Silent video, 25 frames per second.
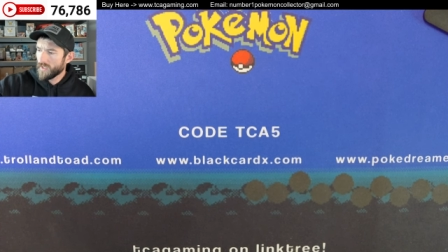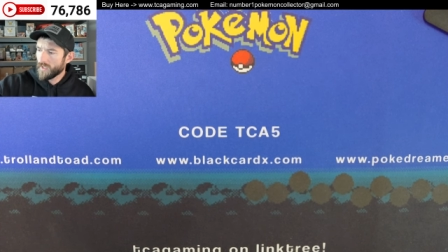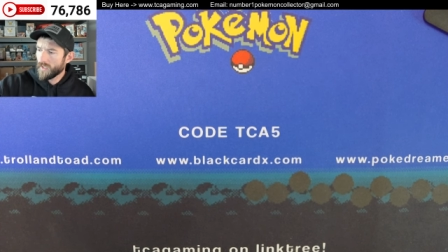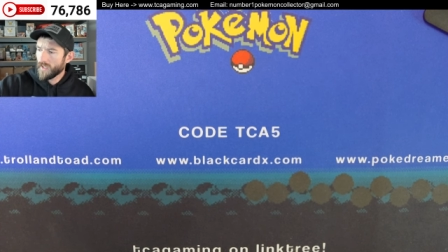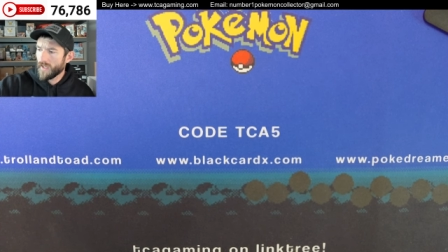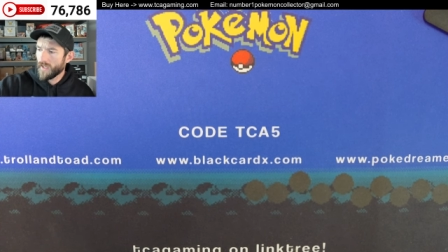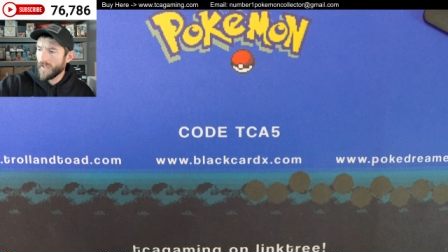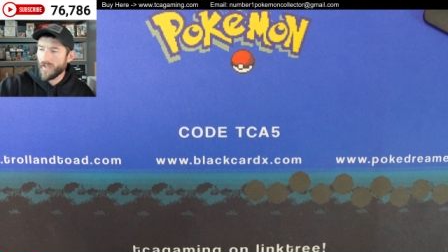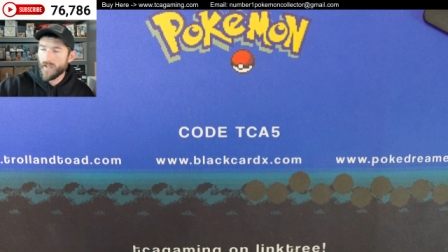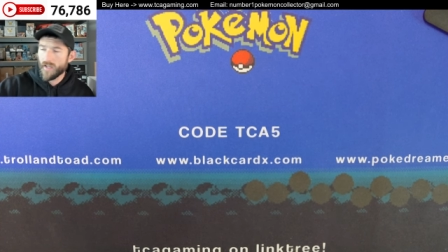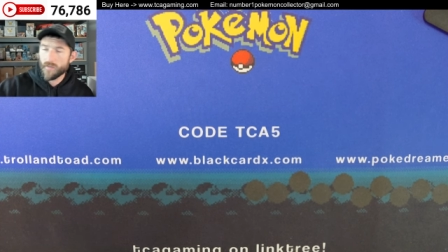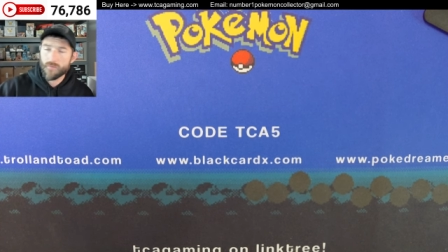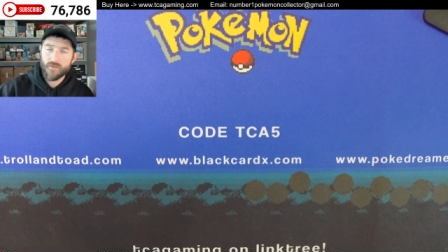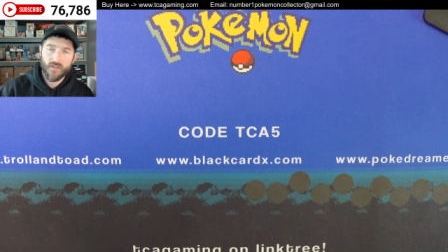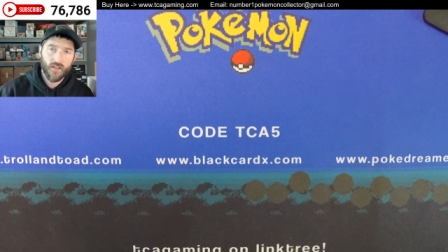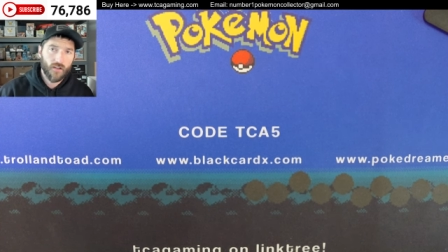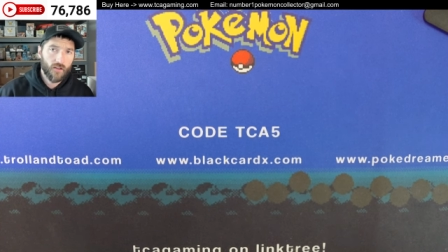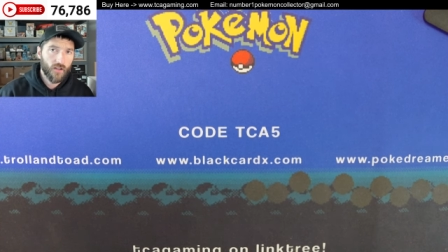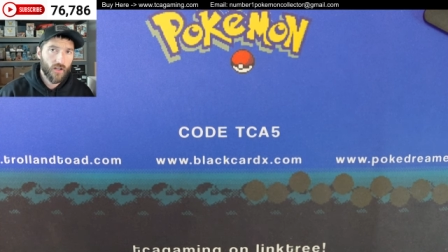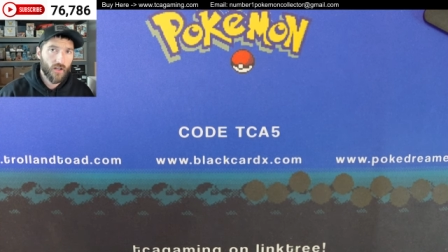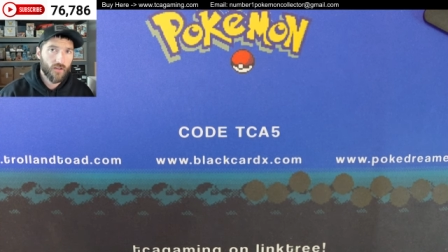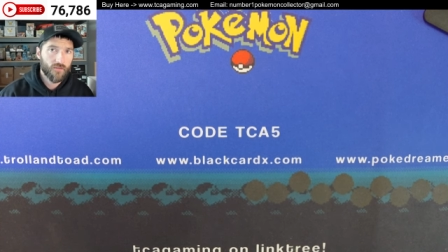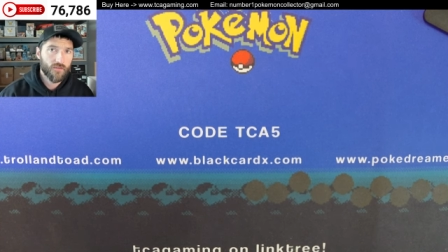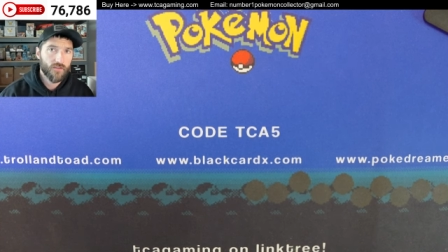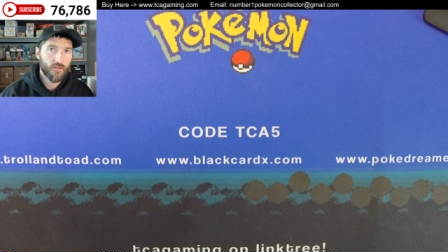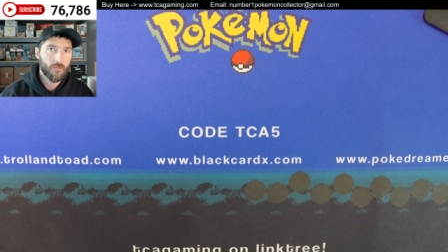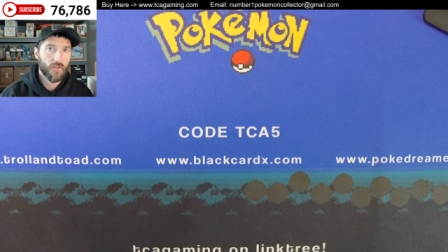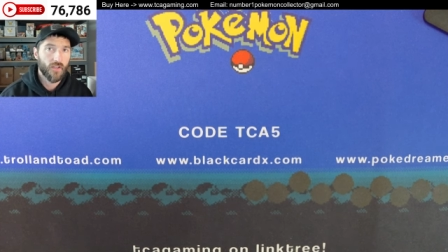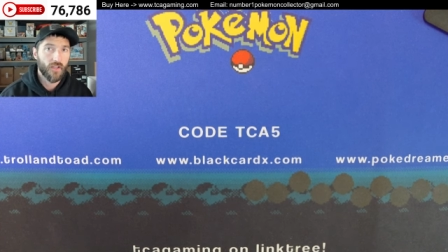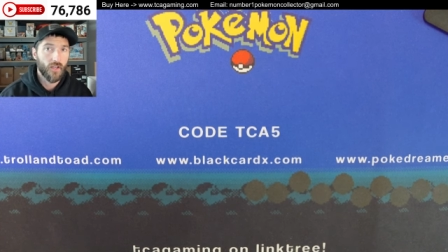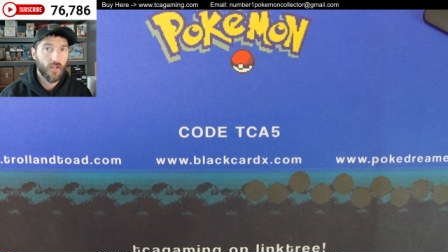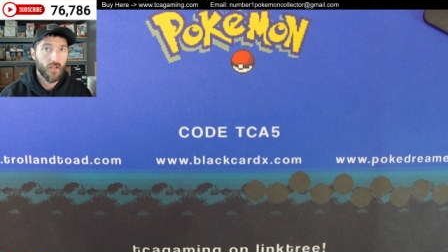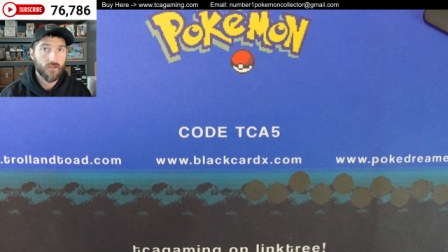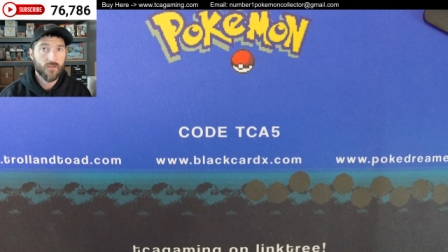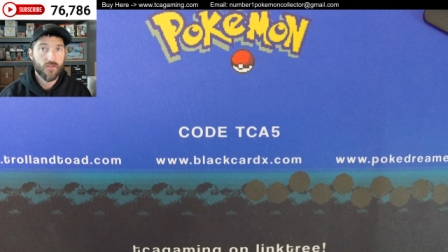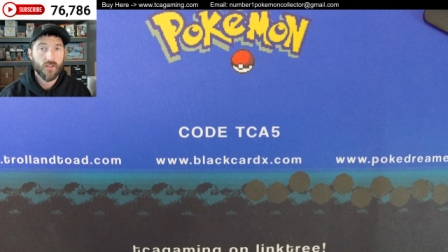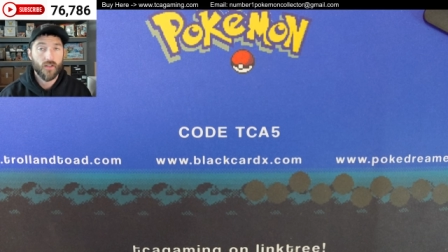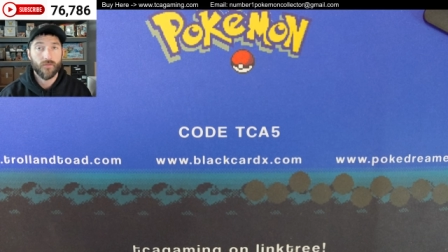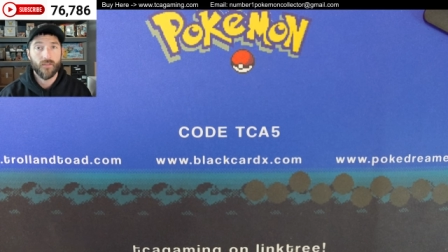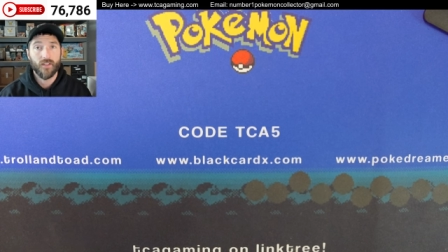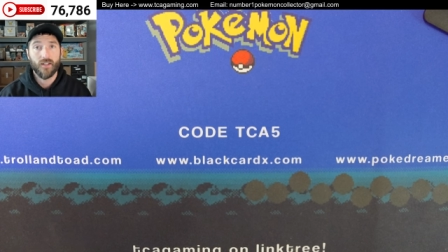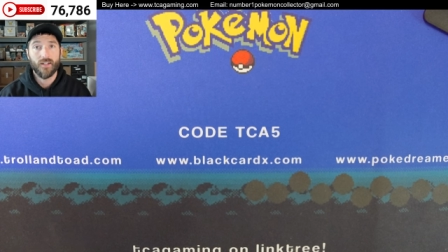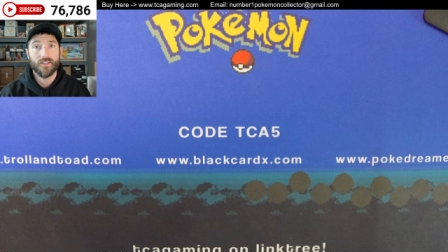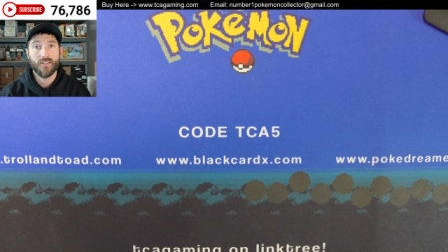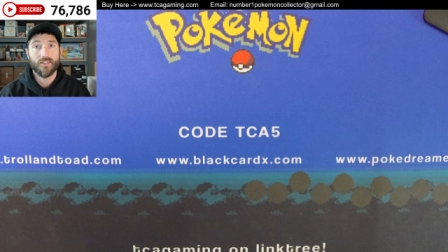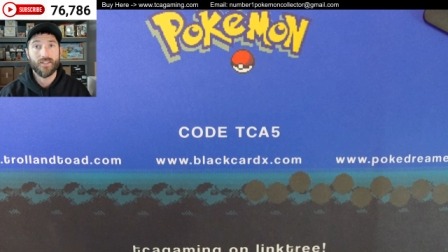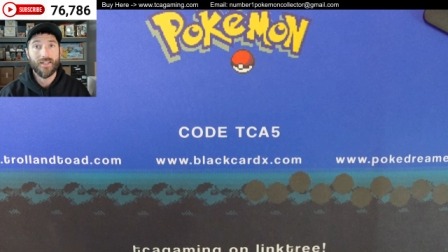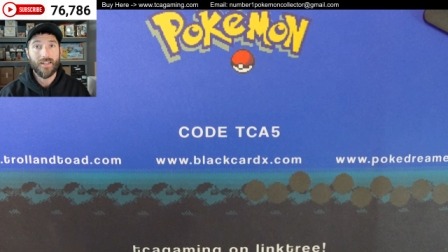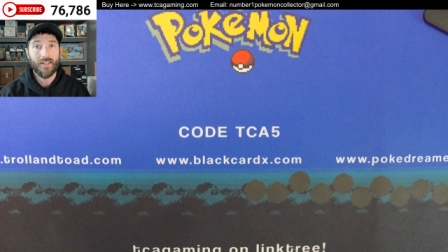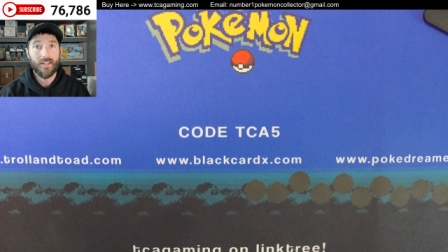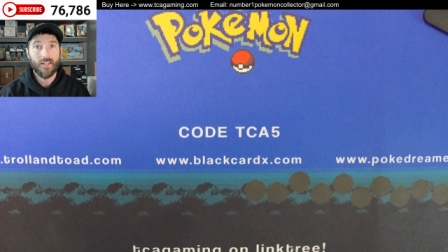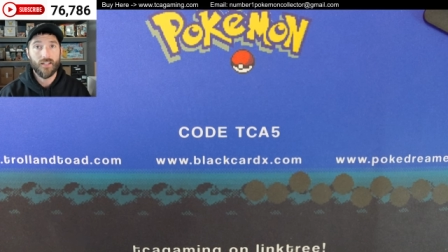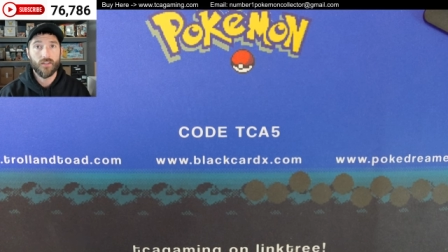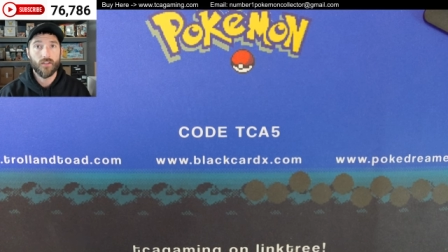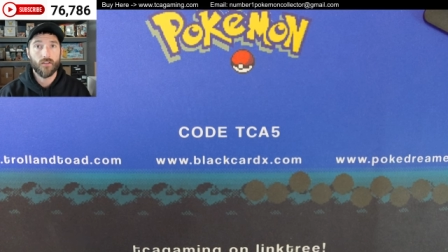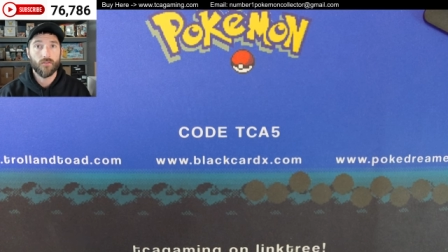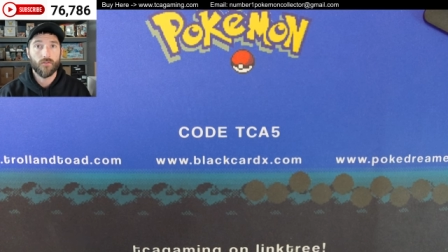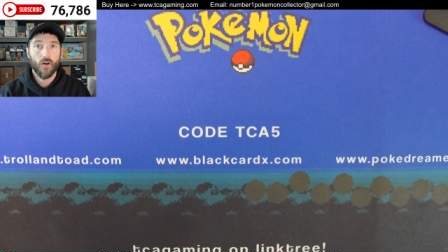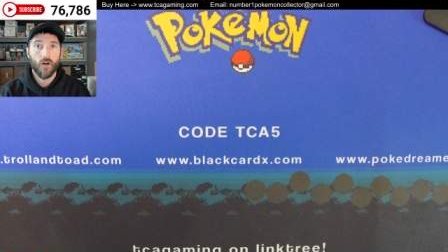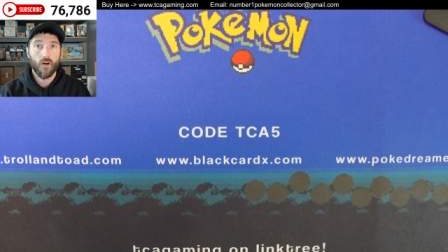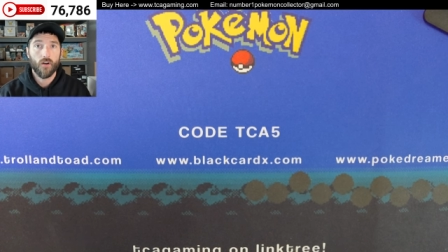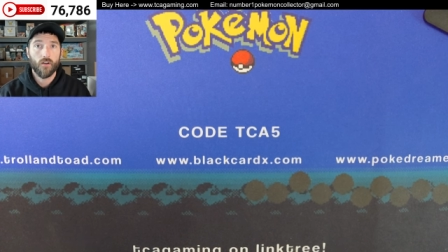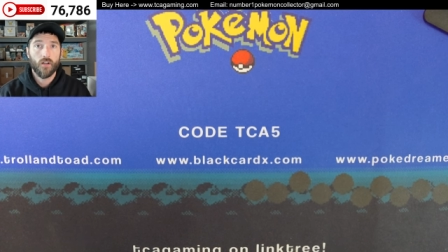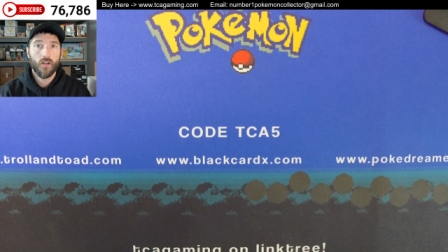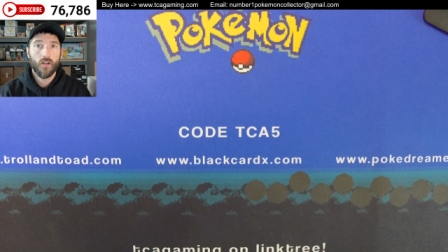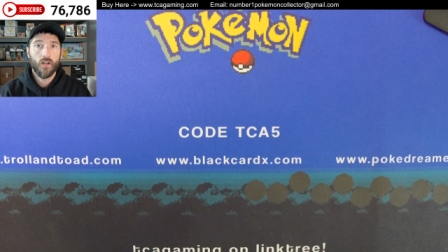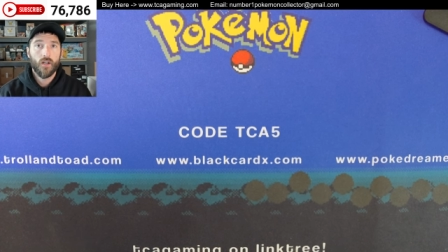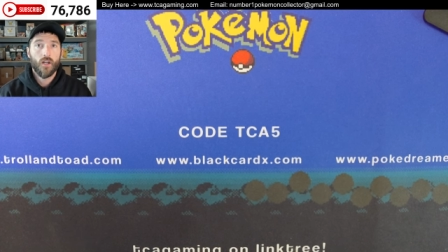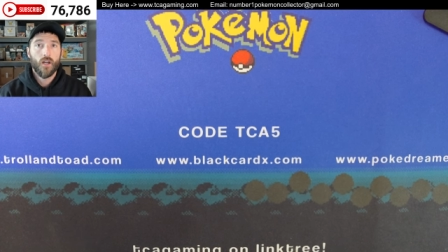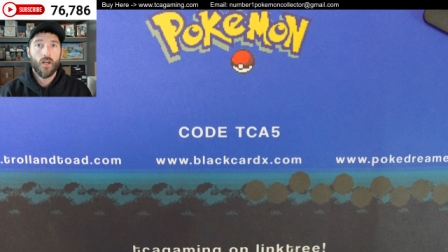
I am selling off some of the other stuff that is in the vault.